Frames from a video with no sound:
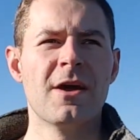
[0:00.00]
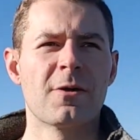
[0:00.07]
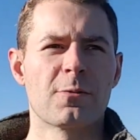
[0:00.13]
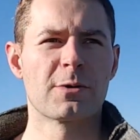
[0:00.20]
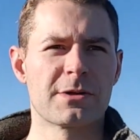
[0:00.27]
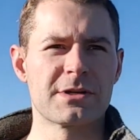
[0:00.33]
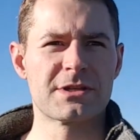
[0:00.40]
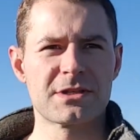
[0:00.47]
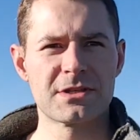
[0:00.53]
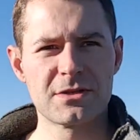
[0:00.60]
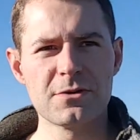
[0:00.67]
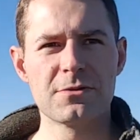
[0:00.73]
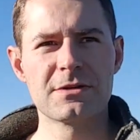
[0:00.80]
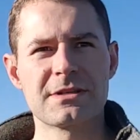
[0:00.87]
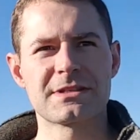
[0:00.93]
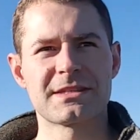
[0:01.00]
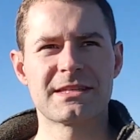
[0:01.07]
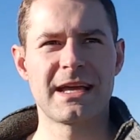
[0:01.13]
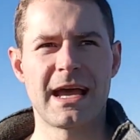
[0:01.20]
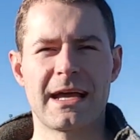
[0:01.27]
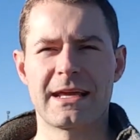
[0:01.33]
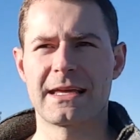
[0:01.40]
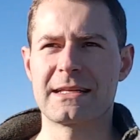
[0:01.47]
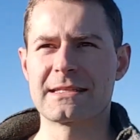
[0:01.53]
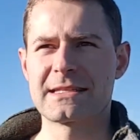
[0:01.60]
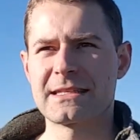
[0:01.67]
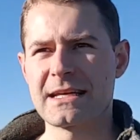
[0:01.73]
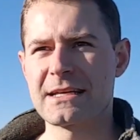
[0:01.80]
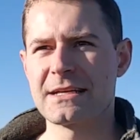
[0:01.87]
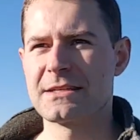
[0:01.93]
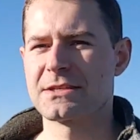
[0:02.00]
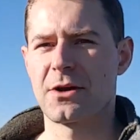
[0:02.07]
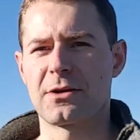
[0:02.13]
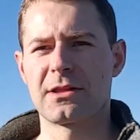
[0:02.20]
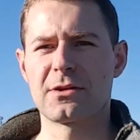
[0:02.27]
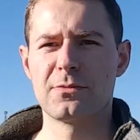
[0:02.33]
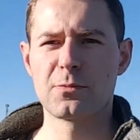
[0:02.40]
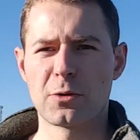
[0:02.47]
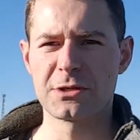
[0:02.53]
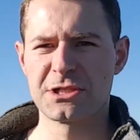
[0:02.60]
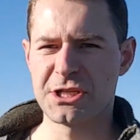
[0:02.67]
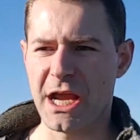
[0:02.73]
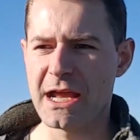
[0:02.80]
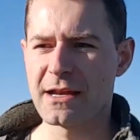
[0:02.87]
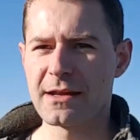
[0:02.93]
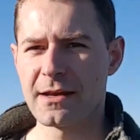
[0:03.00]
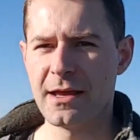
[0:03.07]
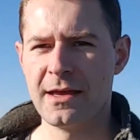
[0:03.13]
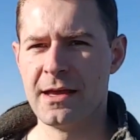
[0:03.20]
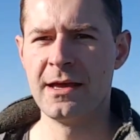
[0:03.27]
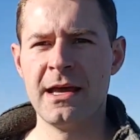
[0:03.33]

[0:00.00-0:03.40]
where the students in cities are a little more jaded,